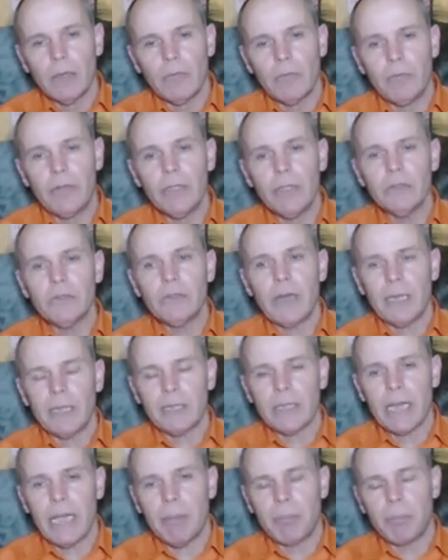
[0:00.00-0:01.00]
Field trial
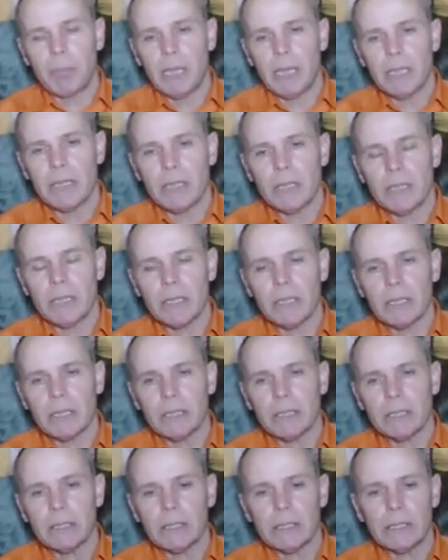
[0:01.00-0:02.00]
champions
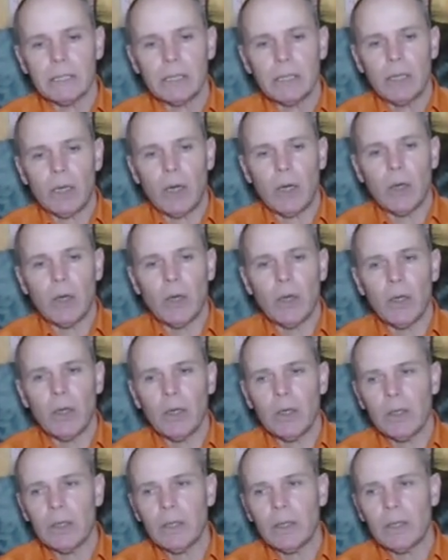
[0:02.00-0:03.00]
are
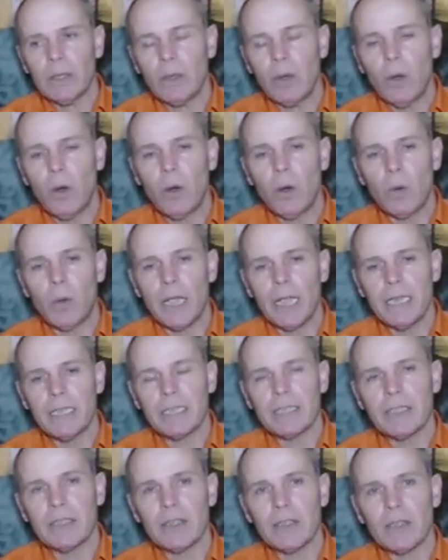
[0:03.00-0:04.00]
not
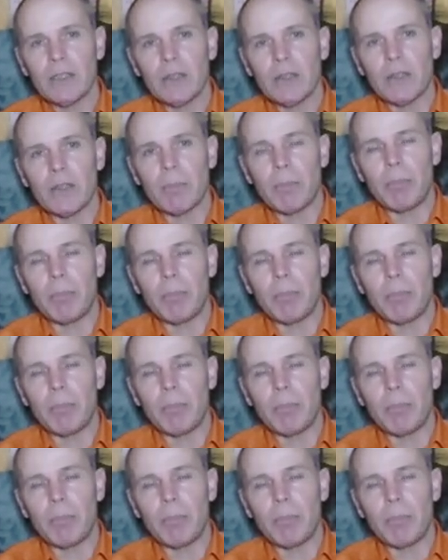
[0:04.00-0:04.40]
always the